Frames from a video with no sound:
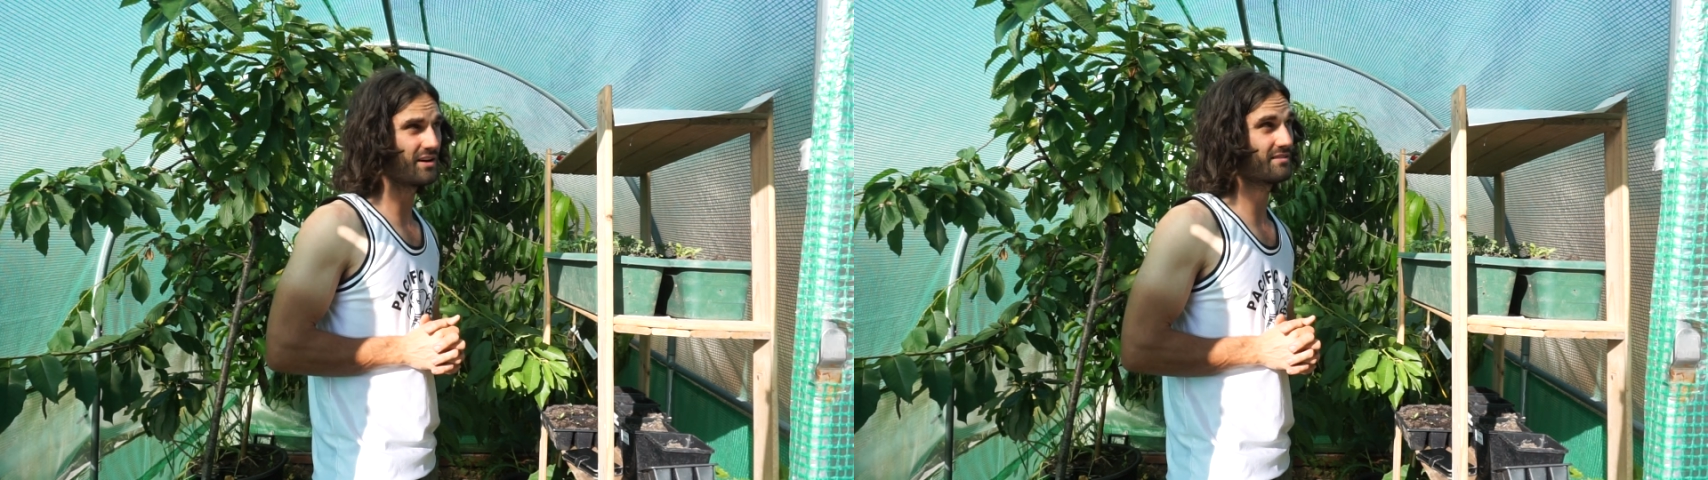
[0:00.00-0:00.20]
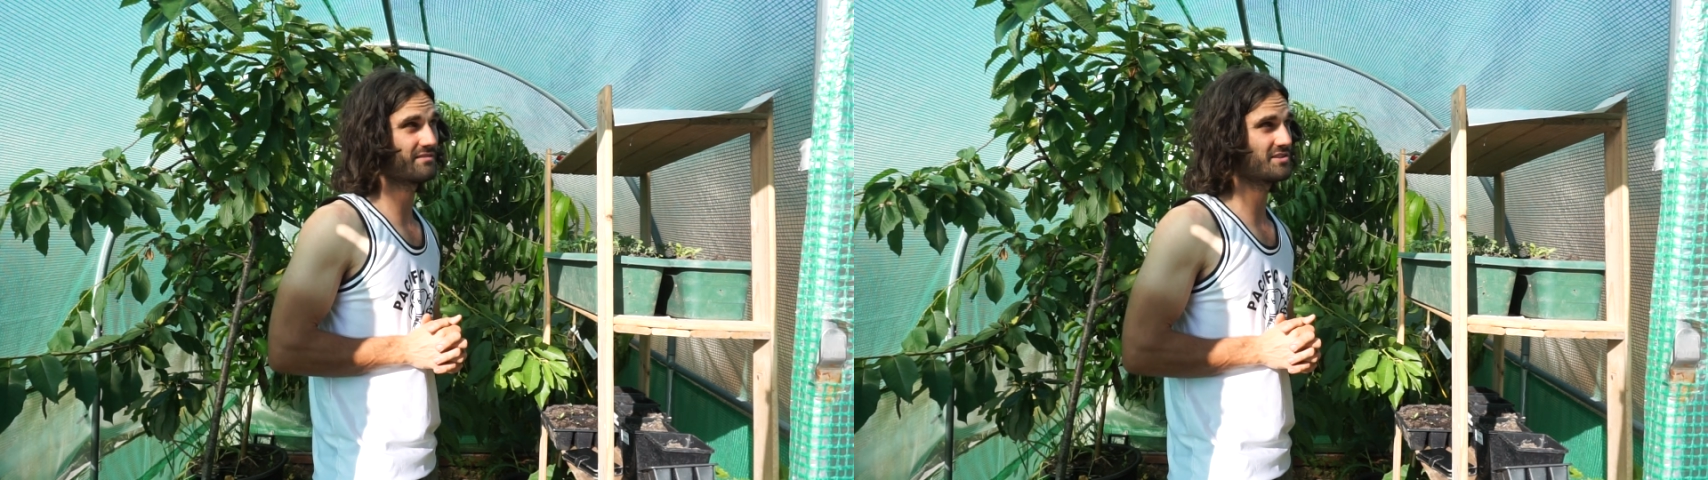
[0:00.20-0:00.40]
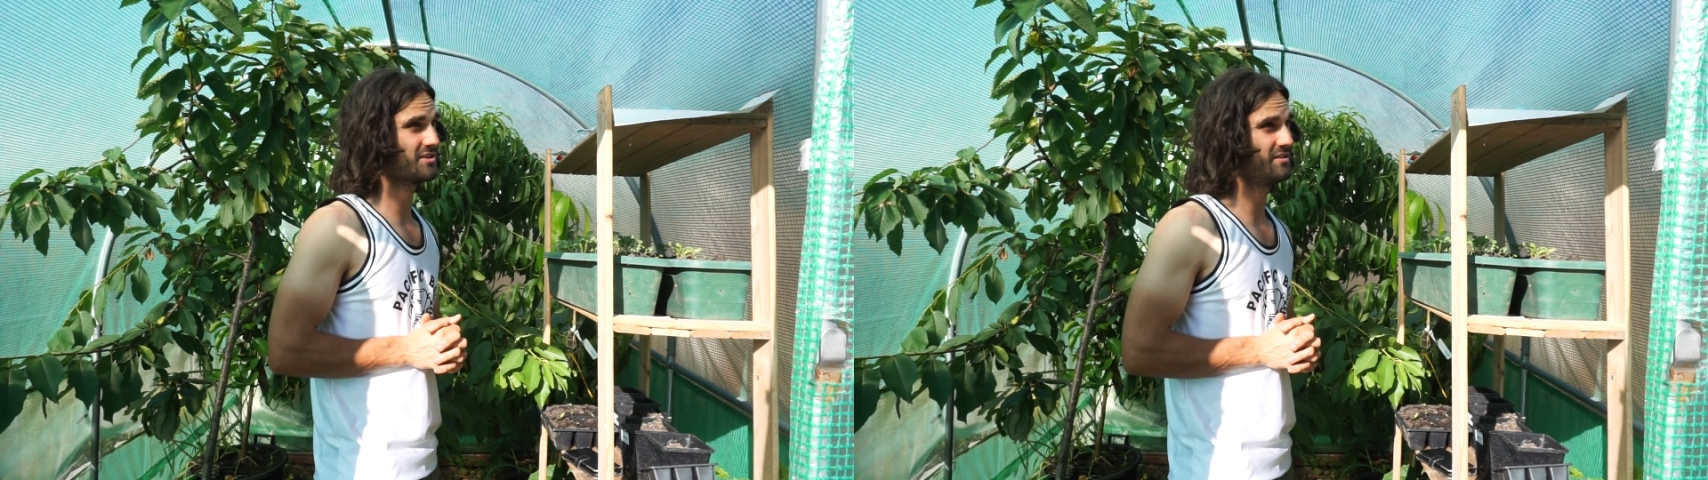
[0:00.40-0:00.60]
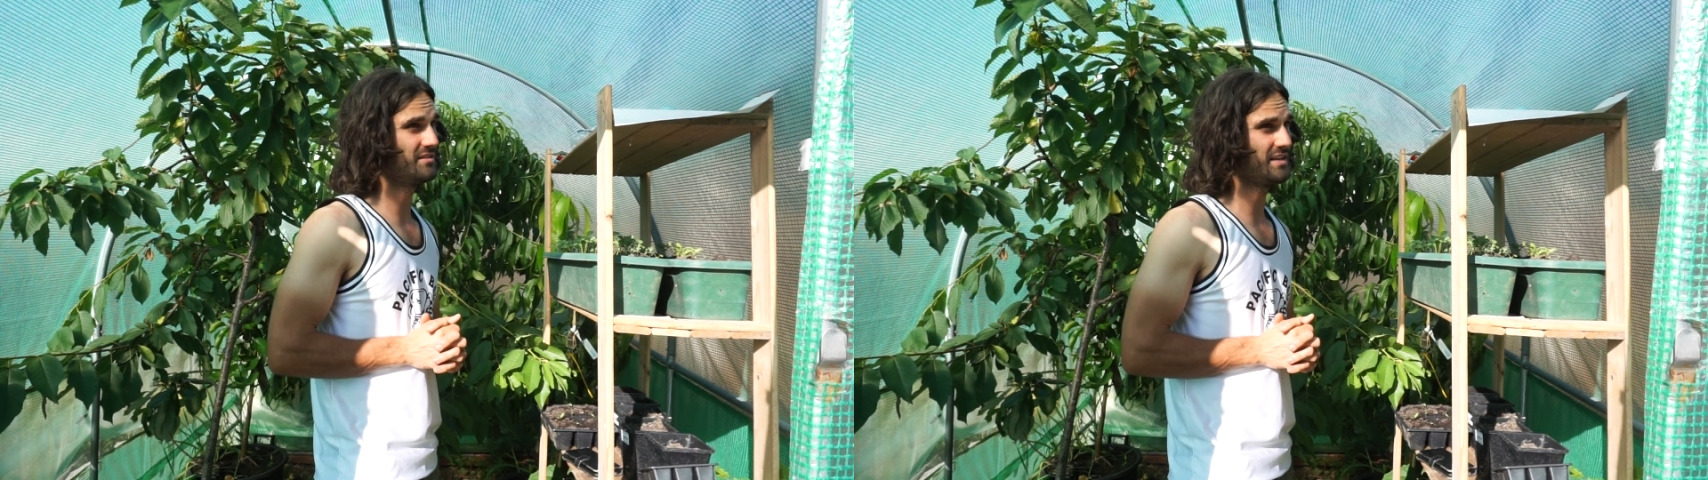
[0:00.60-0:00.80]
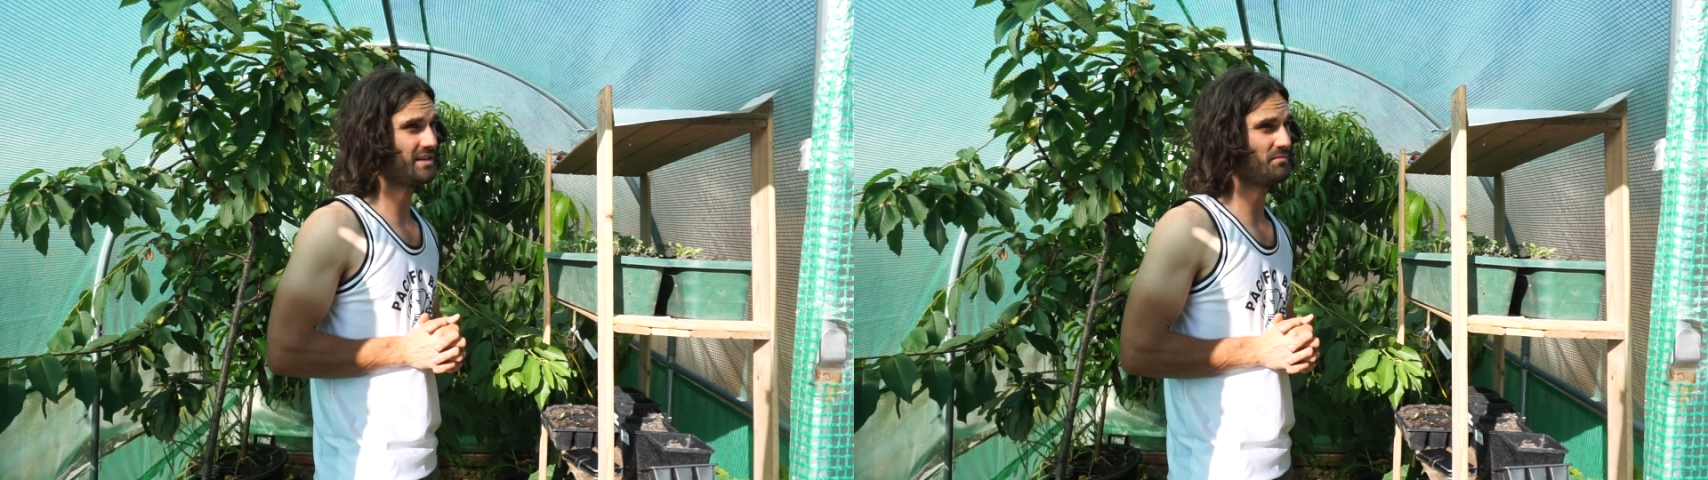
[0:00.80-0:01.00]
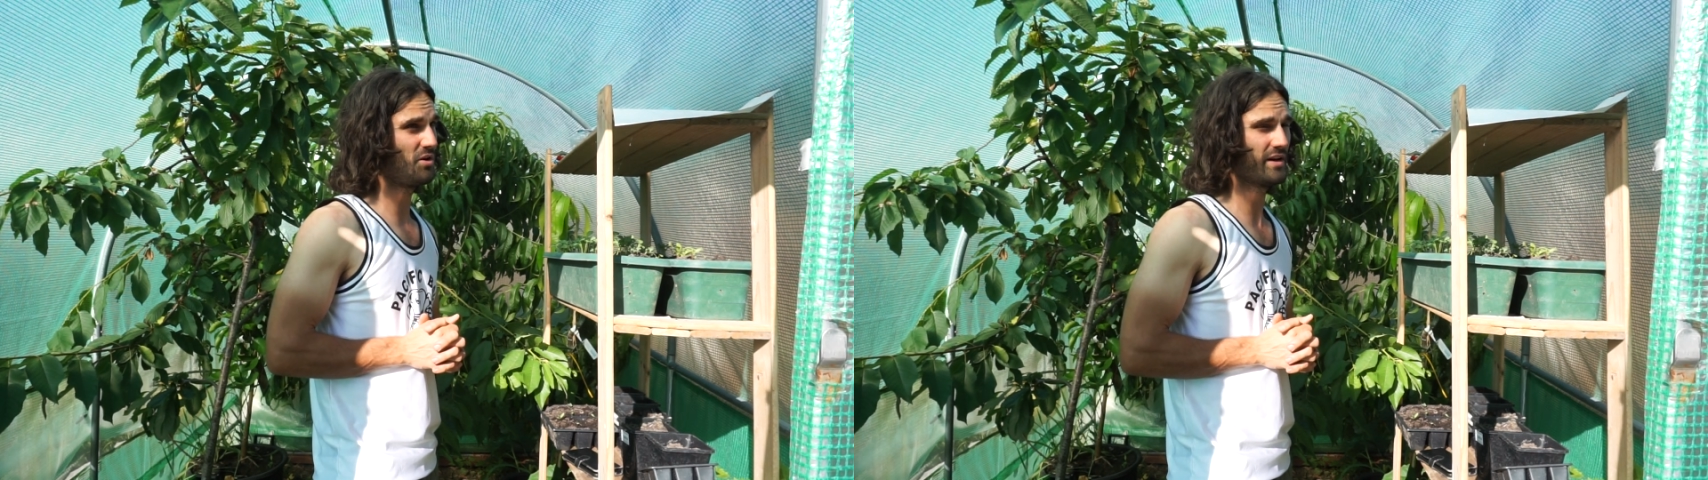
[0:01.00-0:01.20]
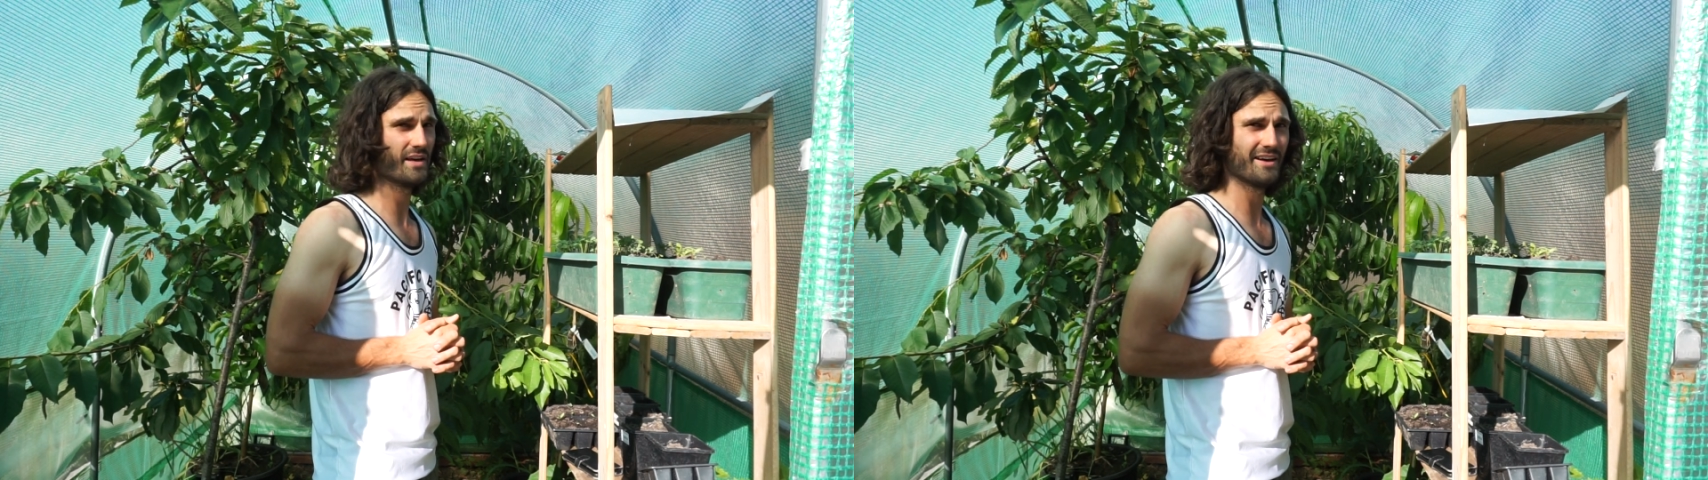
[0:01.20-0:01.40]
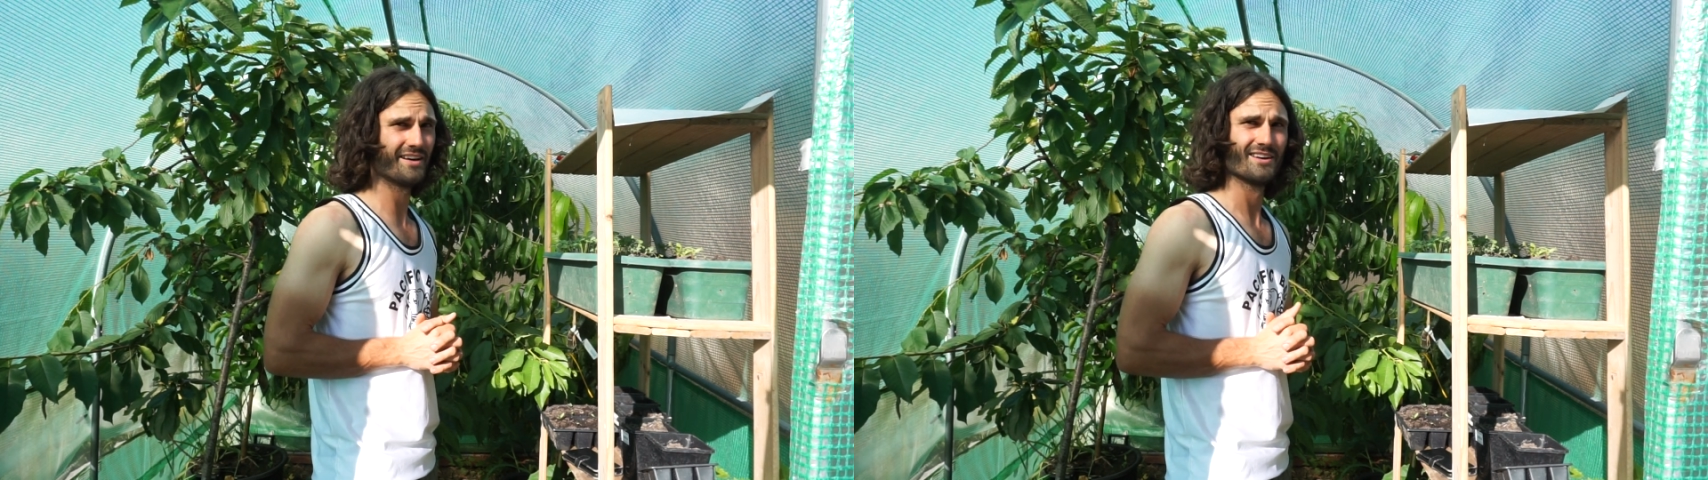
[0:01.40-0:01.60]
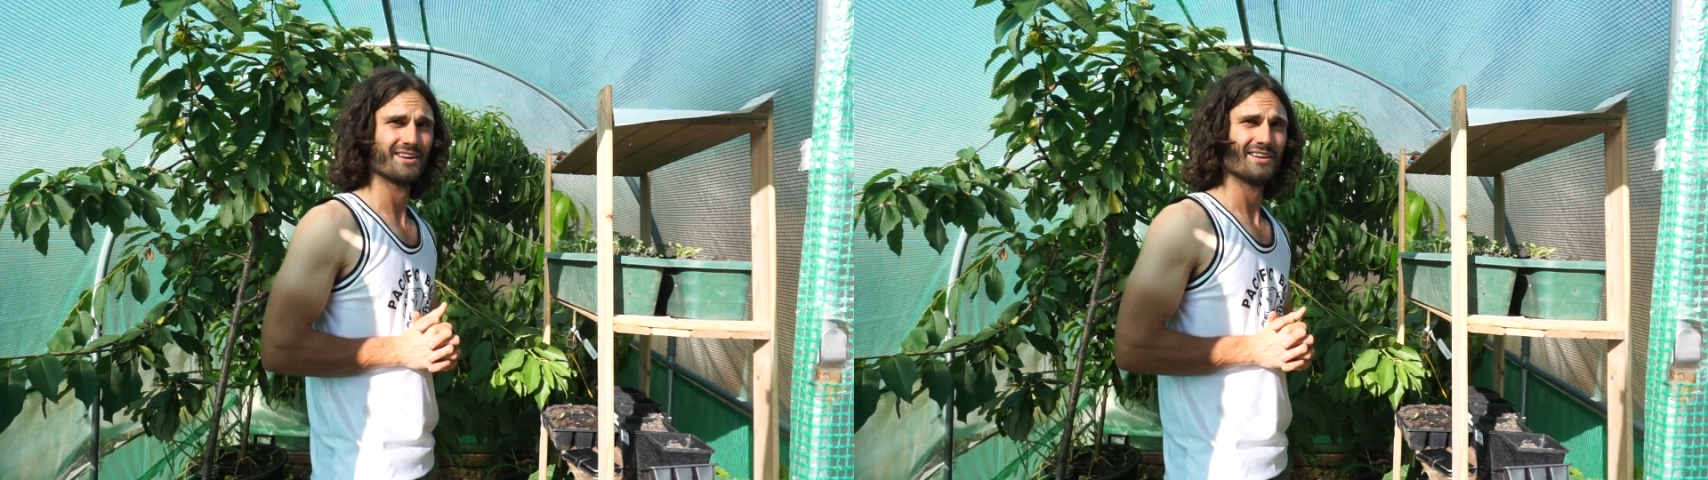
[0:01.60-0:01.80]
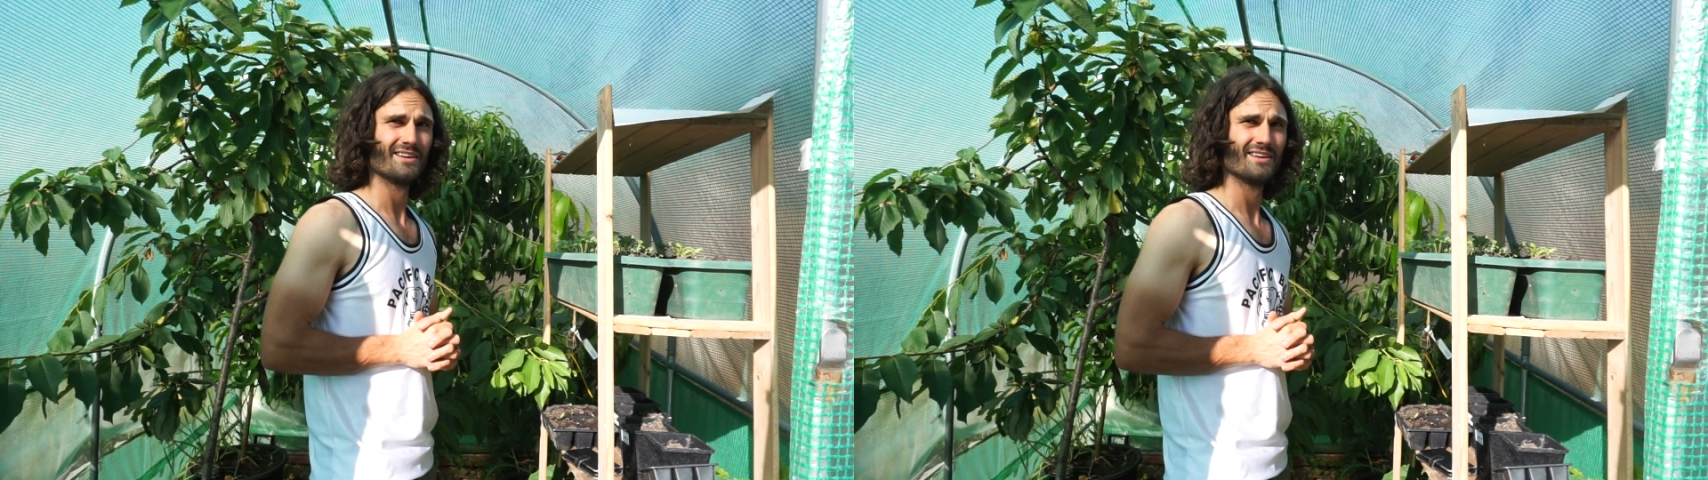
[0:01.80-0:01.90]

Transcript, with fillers: I certainly in my, uh,